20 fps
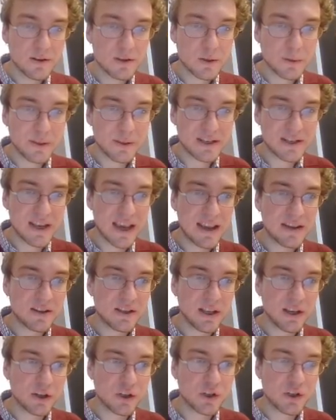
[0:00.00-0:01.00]
So in this
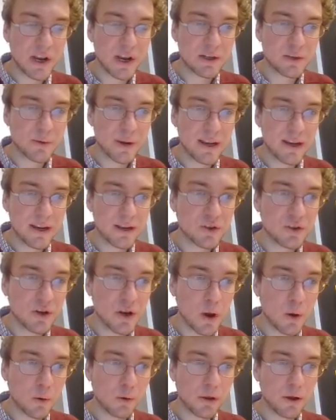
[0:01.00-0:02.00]
case, the exchange rate is
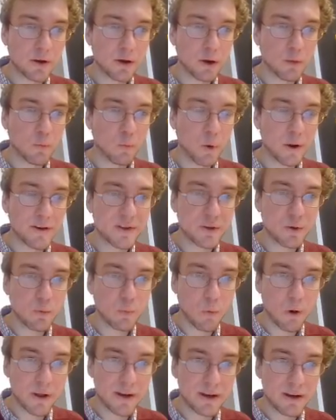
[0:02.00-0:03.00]
no longer
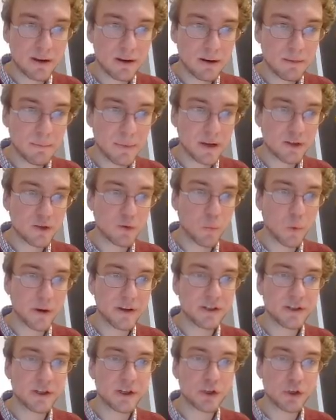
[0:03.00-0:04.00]
1-to-1, but it's
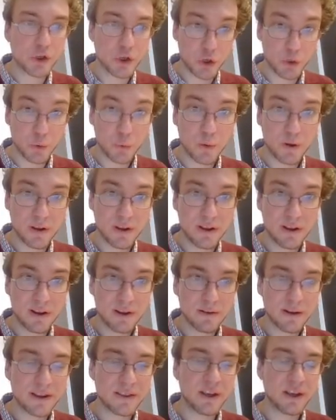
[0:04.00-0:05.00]
1-to-2,
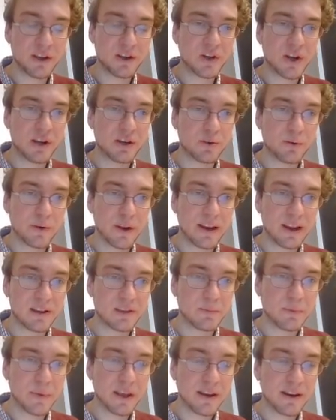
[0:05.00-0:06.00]
right? The exchange rate
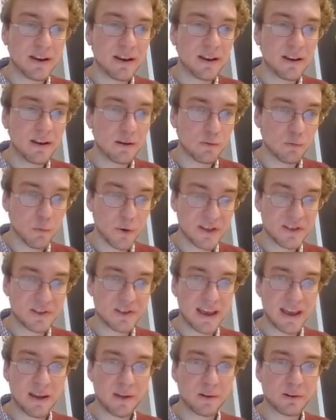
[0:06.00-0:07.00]
has been
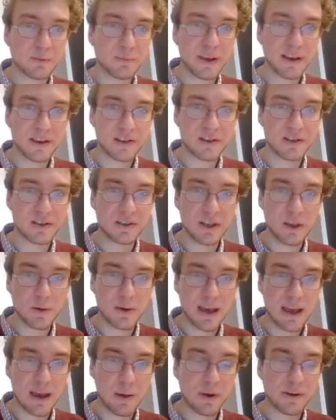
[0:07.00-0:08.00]
rescaled because the
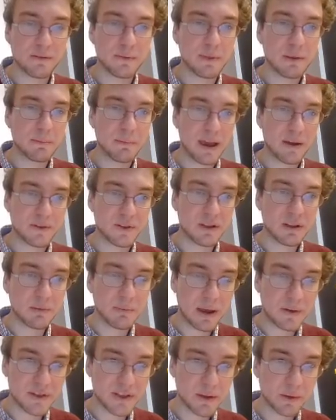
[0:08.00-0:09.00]
UK went from the pound to the
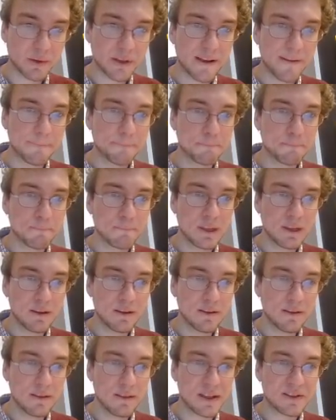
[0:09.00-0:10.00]
pound tilde.
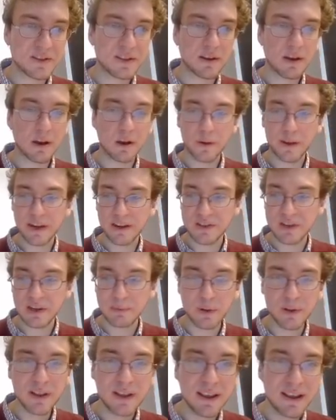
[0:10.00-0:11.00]
That's the concrete
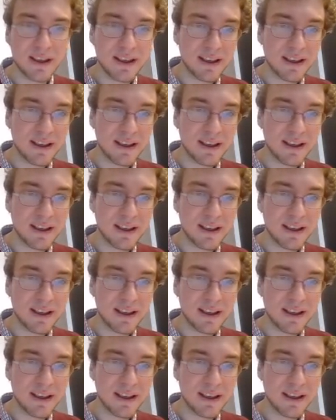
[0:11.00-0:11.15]
example.